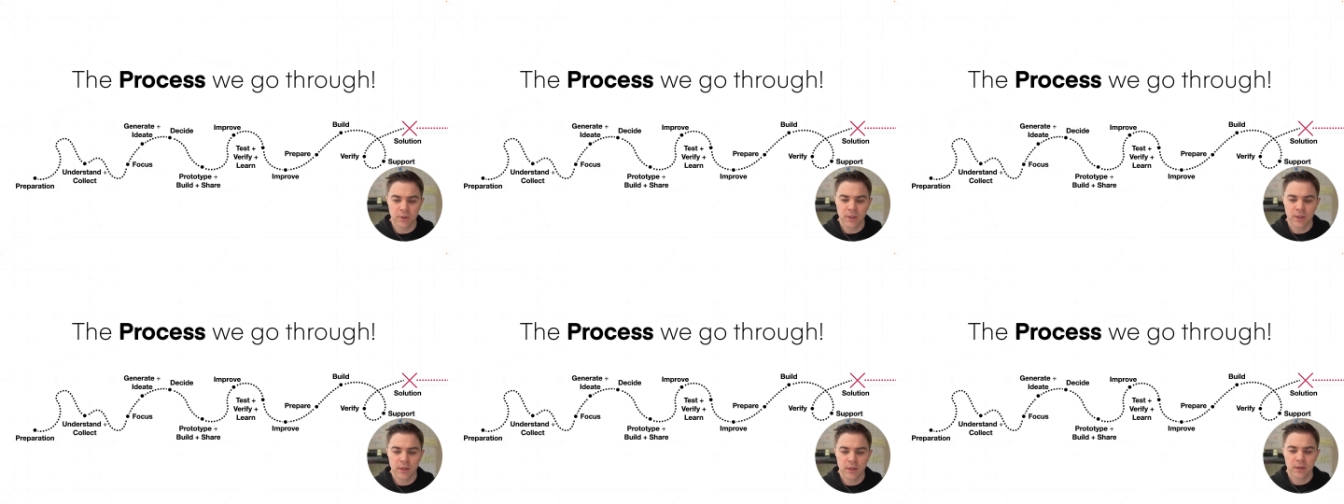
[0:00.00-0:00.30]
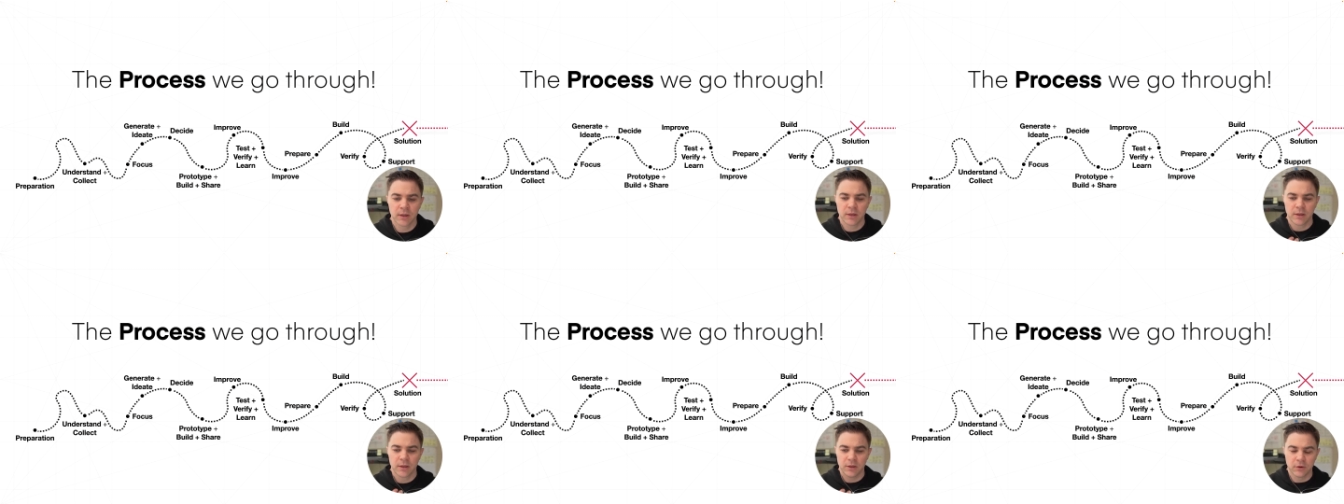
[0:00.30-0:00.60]

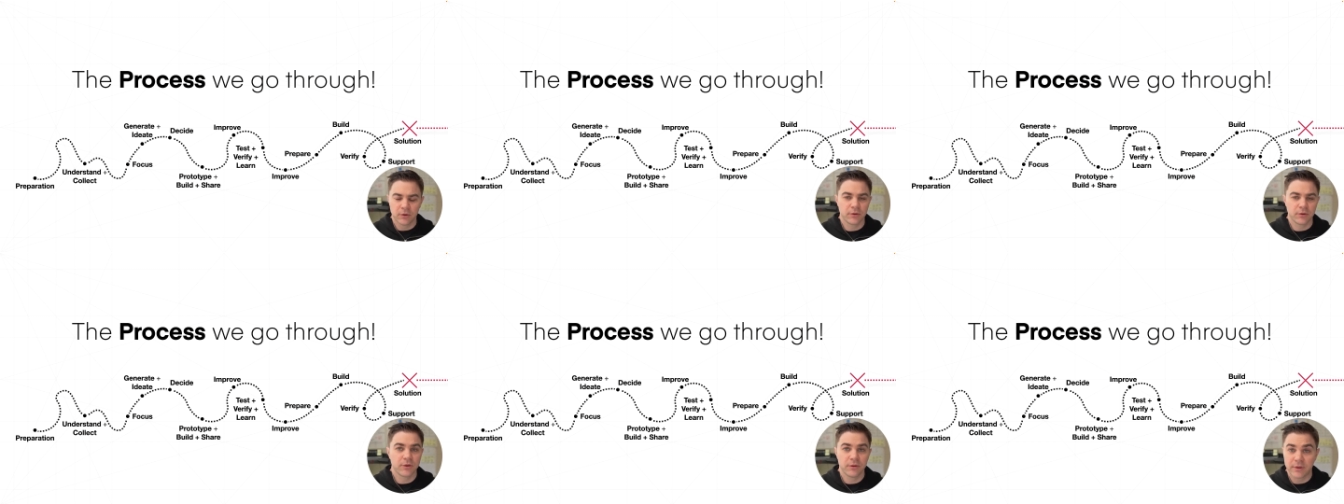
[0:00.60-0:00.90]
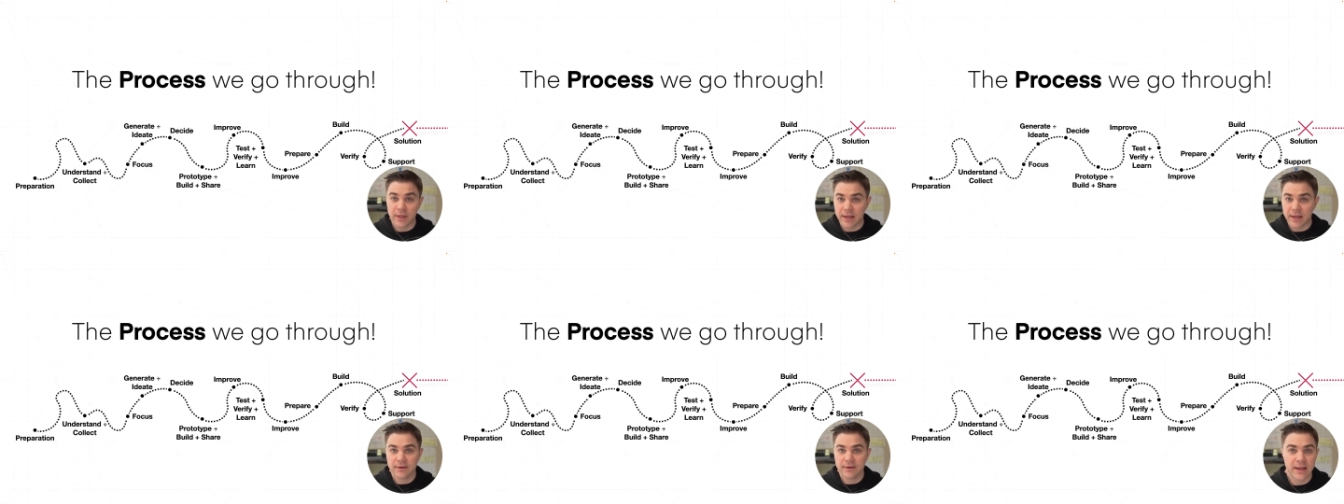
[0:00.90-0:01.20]
you know
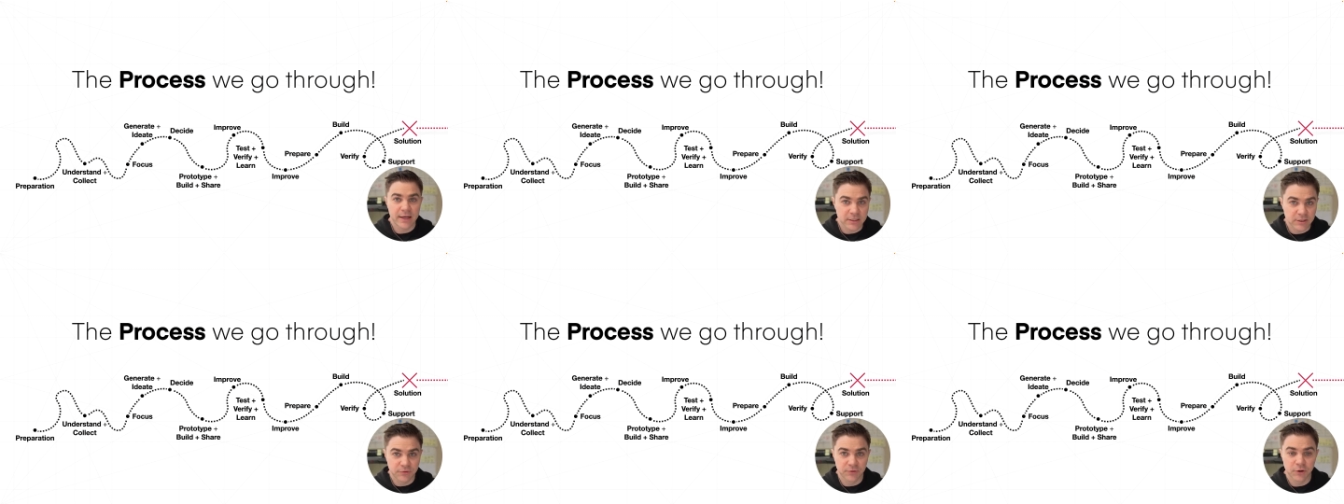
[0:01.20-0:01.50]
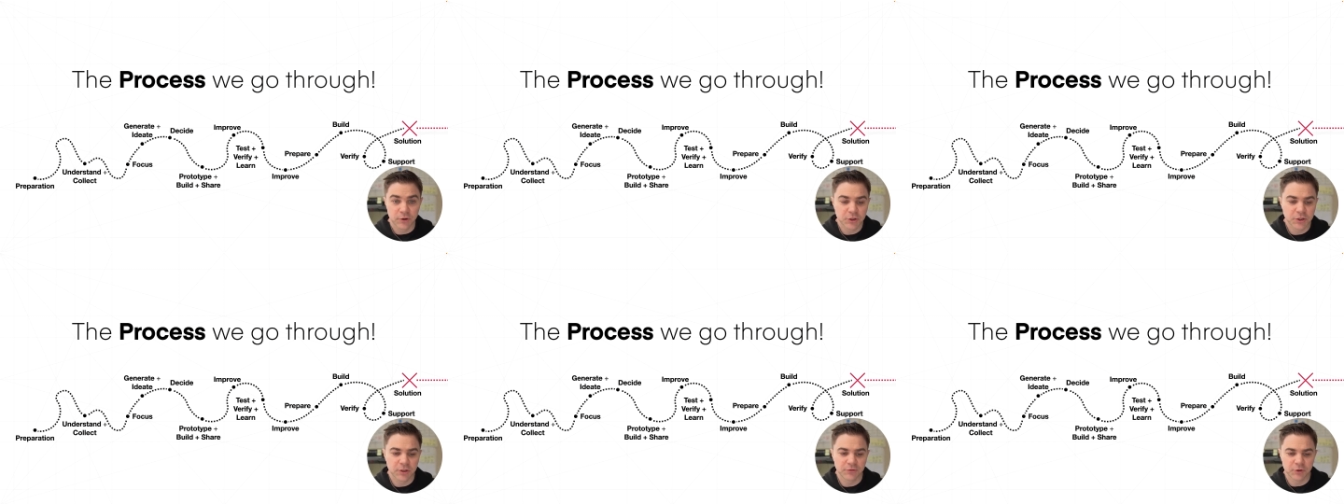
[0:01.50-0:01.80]
that next
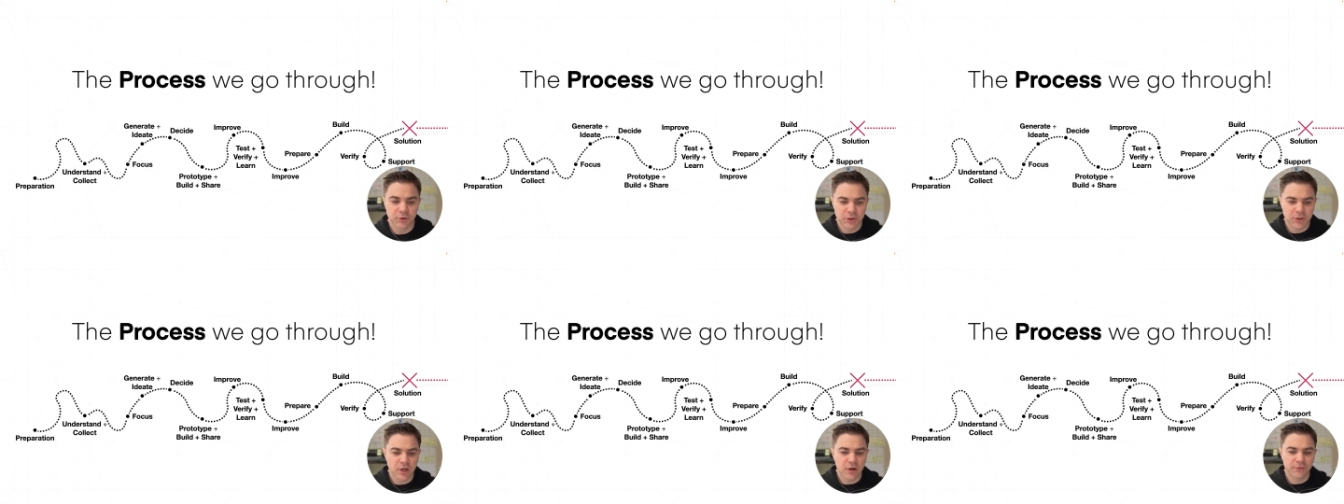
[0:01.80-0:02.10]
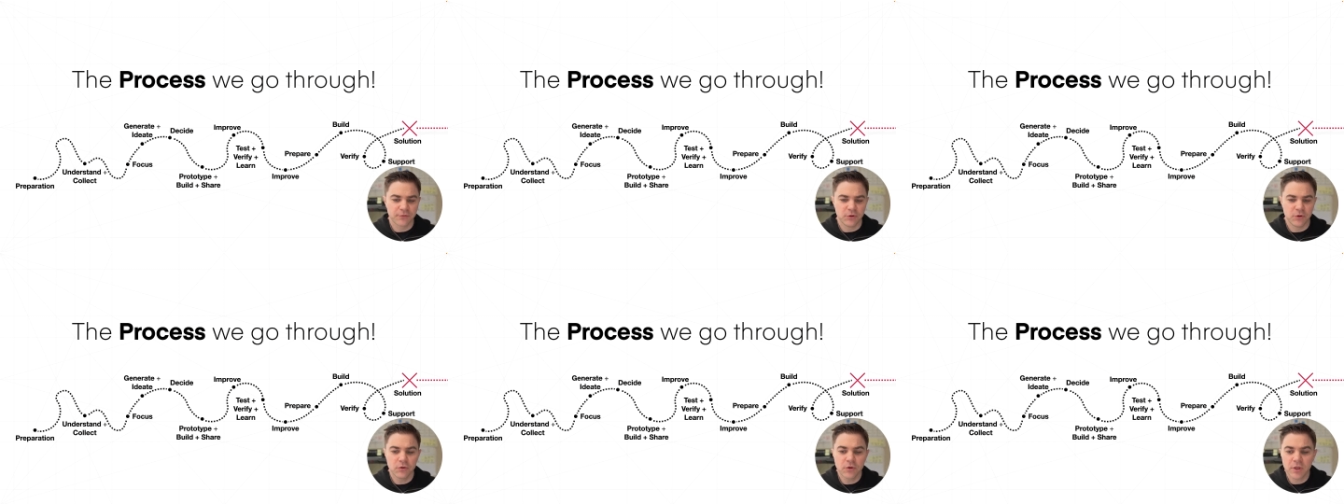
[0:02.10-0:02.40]
version of yourself
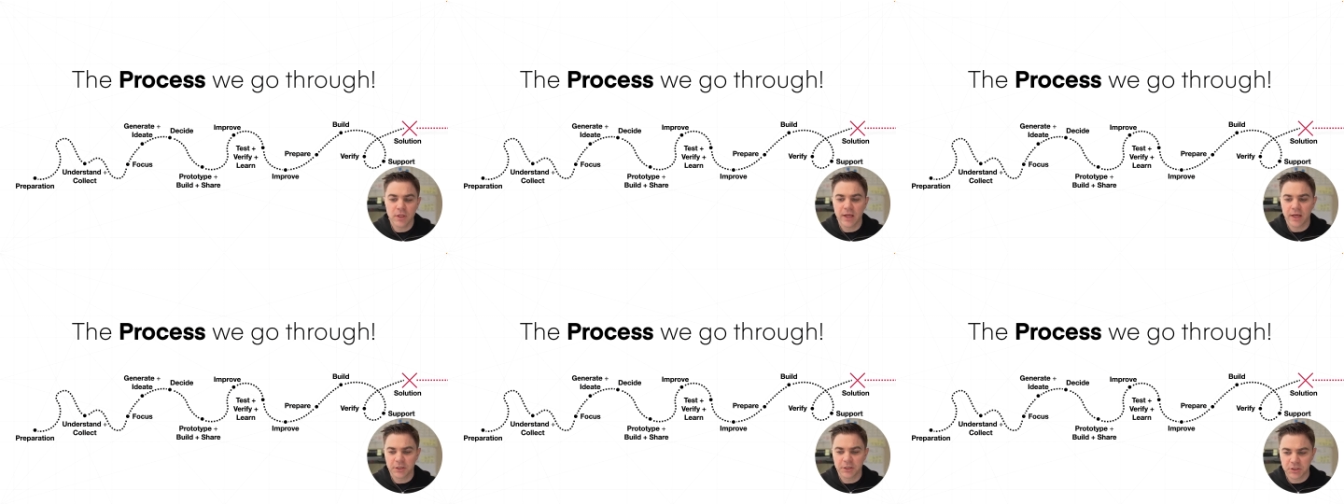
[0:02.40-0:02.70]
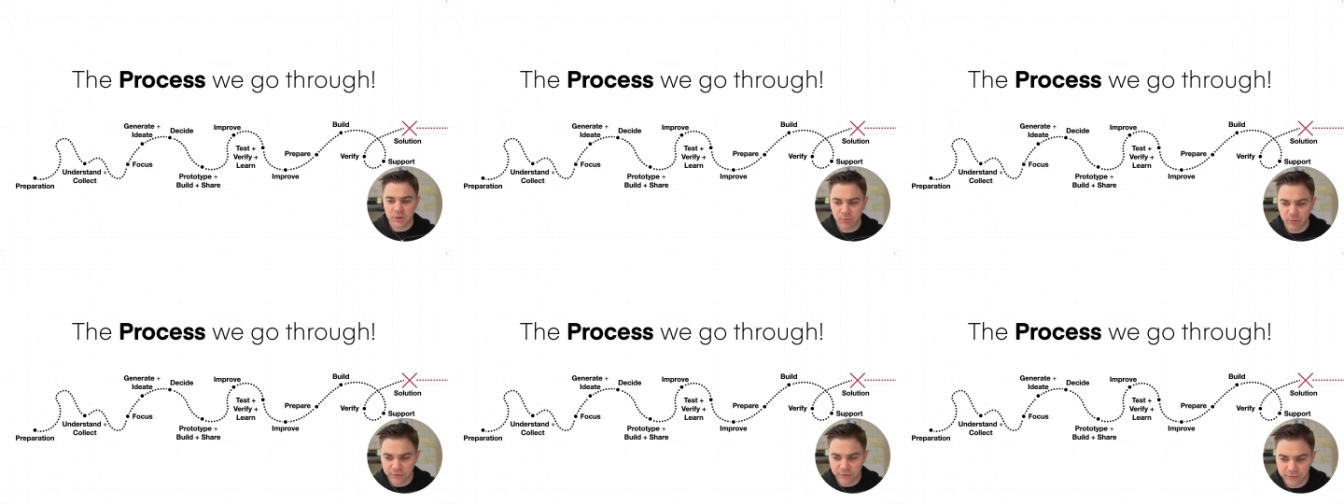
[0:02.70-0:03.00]
you can actually
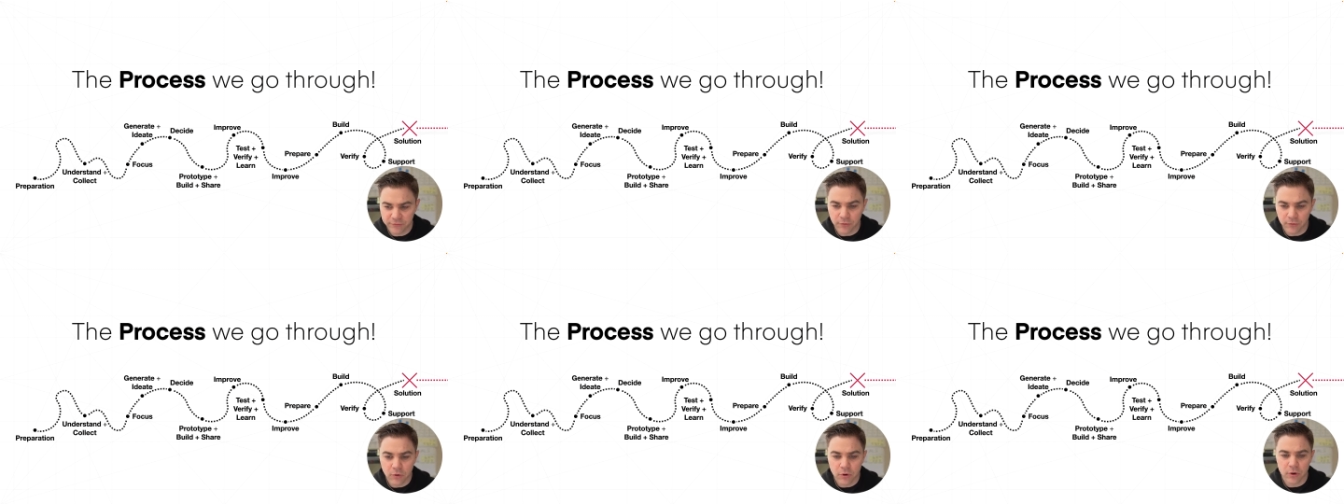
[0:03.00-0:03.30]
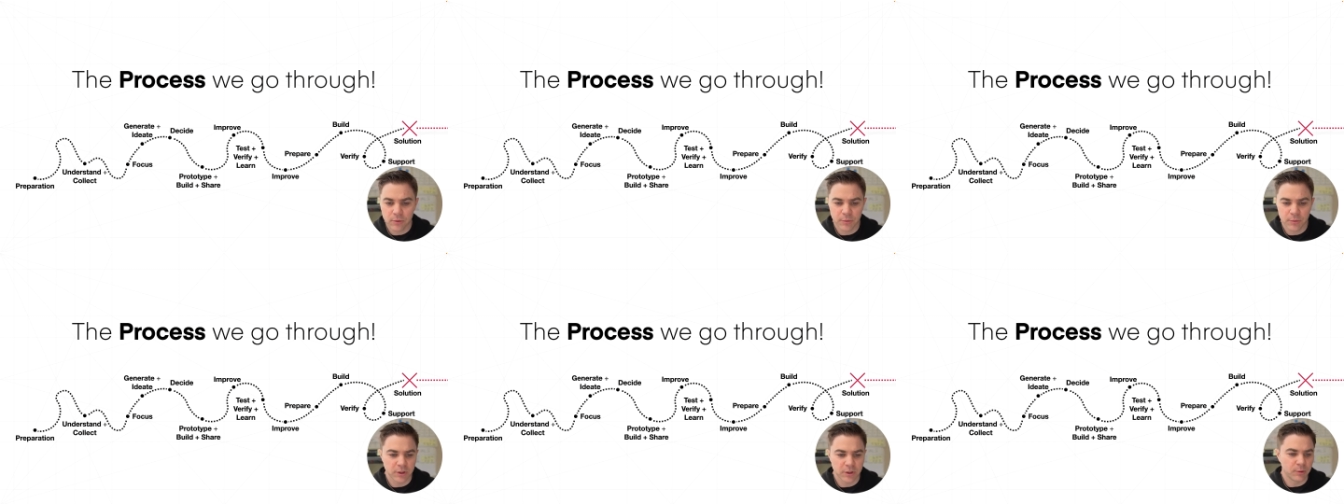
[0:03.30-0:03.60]
perform
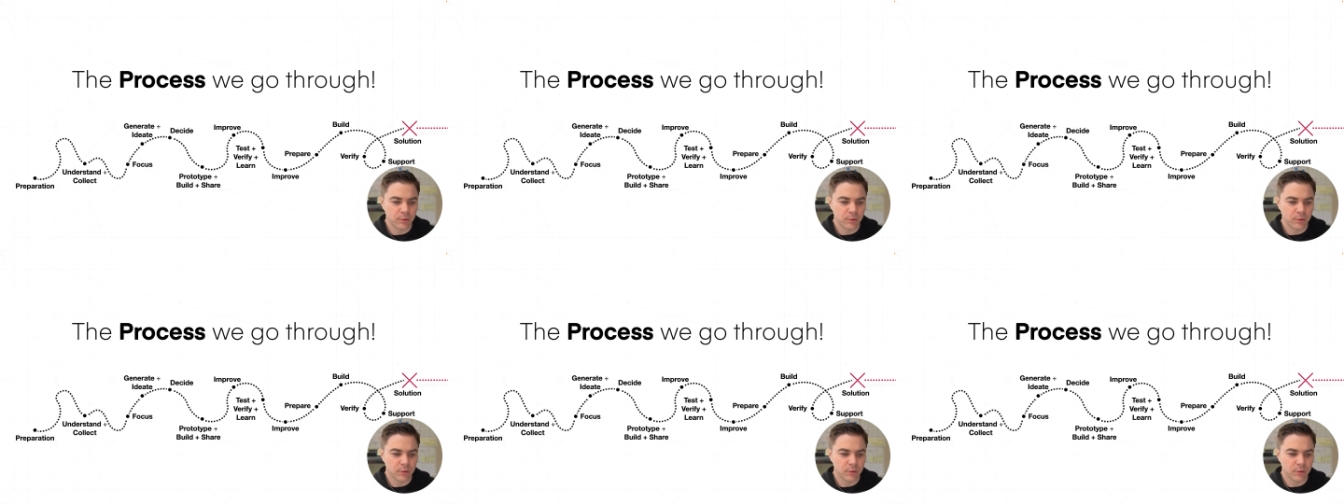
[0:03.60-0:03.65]
a little bit